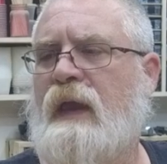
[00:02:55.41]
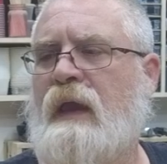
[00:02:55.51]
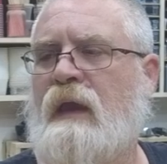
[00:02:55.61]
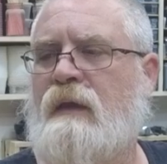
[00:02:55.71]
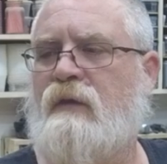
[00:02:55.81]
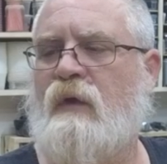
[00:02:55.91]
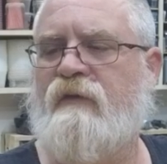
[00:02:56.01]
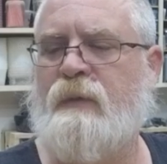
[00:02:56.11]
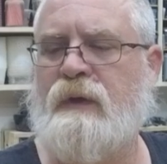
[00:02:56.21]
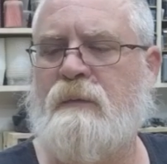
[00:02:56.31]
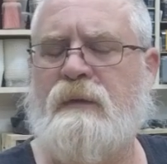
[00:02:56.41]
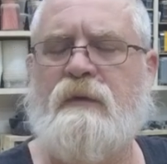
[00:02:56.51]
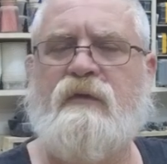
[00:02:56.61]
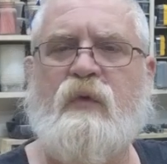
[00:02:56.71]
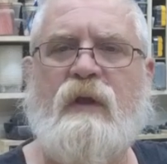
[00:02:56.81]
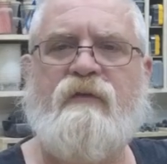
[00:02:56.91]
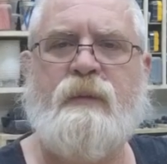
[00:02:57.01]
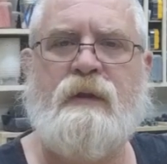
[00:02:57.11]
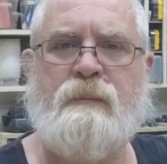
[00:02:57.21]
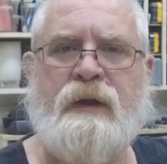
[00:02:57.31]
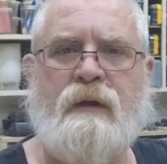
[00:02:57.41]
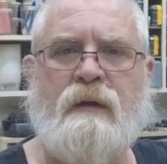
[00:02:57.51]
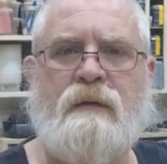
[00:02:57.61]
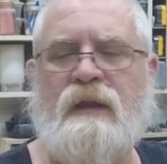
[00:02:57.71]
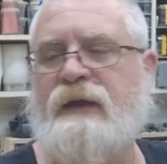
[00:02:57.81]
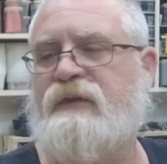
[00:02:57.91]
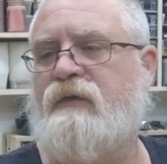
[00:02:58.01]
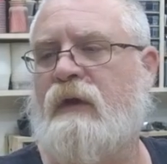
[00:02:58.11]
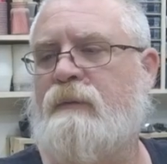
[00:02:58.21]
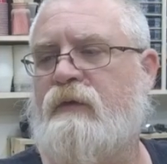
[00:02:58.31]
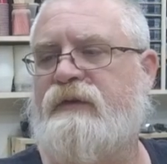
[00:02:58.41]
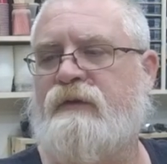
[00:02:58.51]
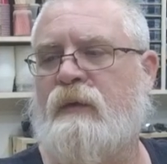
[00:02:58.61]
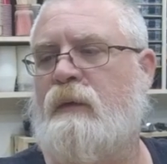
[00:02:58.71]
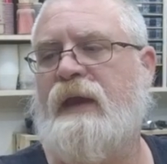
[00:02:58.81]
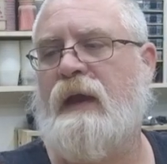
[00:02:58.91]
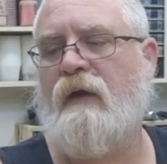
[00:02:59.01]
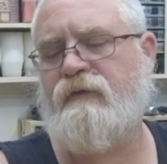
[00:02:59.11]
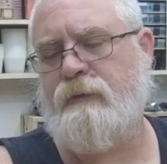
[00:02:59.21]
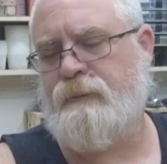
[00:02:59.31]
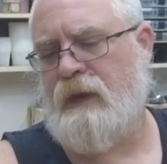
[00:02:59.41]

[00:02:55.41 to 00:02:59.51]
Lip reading: a 12 millimeter light strip, which is what we have.